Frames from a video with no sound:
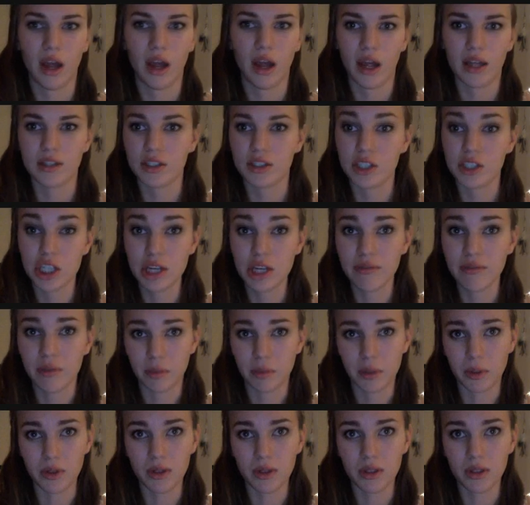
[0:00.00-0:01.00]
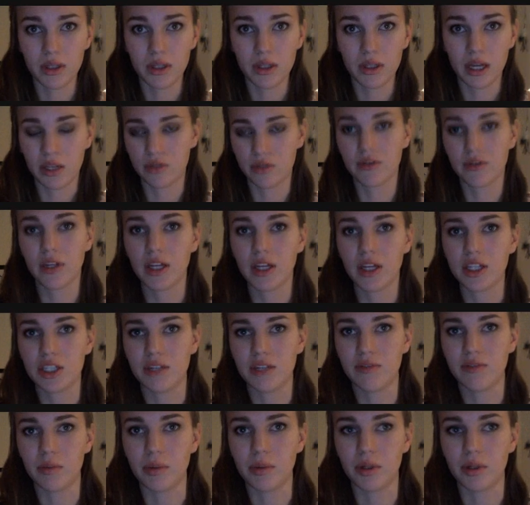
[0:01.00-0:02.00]
It's achievable. It's really
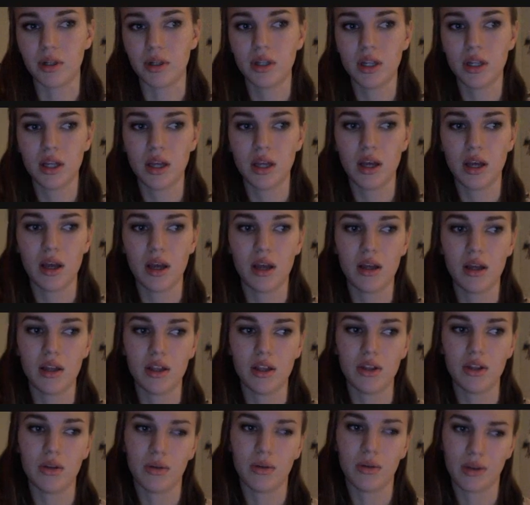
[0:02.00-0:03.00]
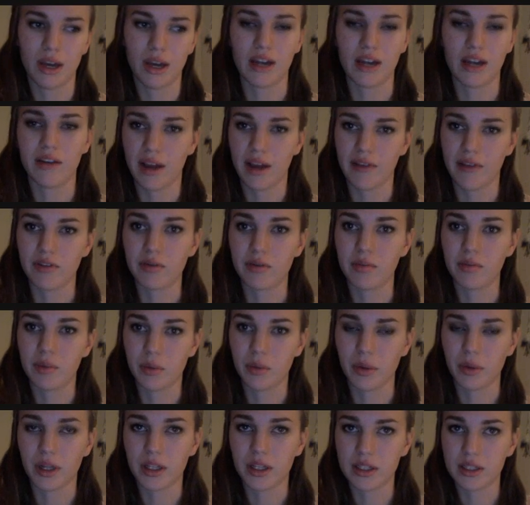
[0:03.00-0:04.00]
achievable. You kind of have to be
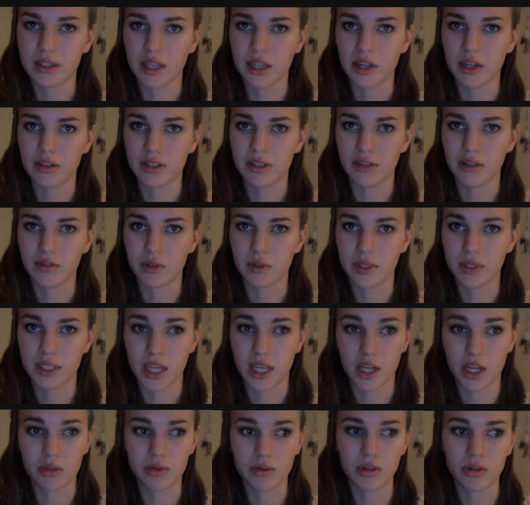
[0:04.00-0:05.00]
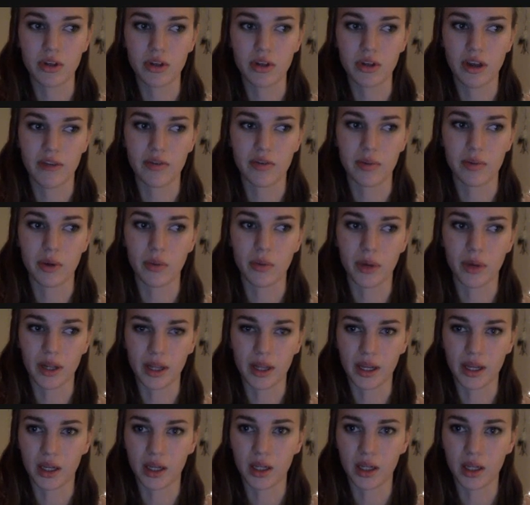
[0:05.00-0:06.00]
willing to set yourself to a schedule. You have to be
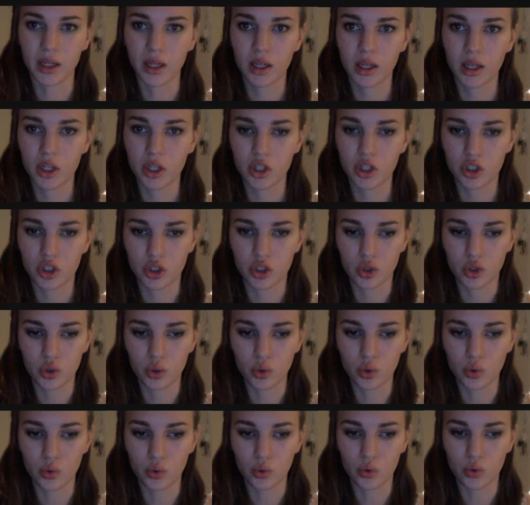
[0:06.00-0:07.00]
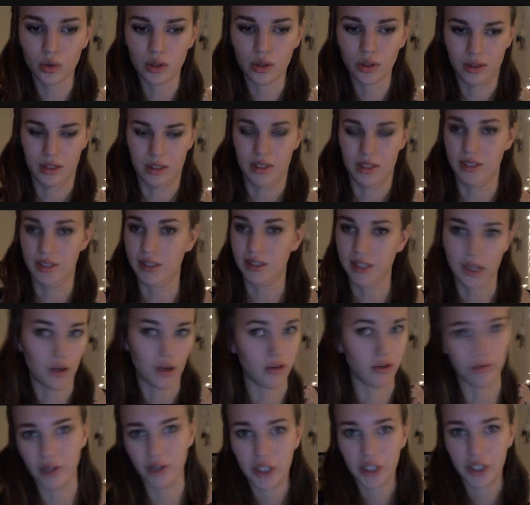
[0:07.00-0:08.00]
willing to
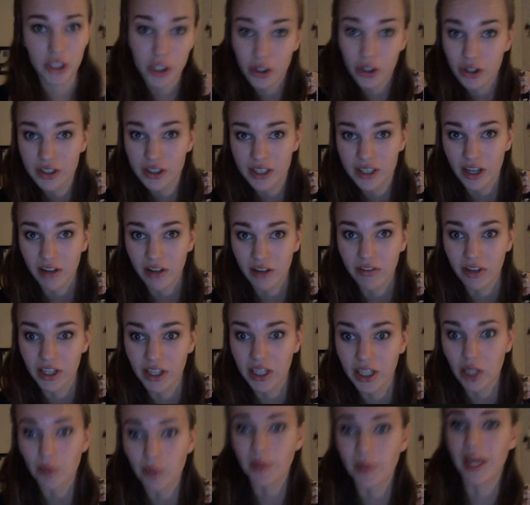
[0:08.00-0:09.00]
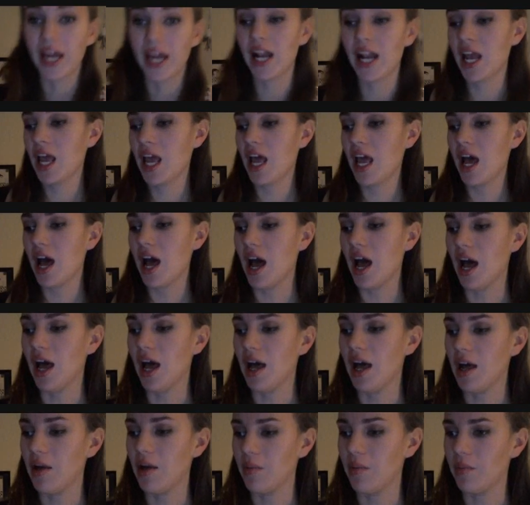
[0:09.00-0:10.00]
delve into yourself a little bit.
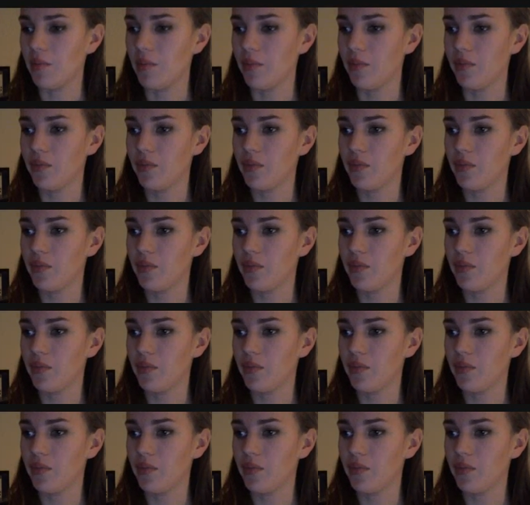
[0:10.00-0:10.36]
And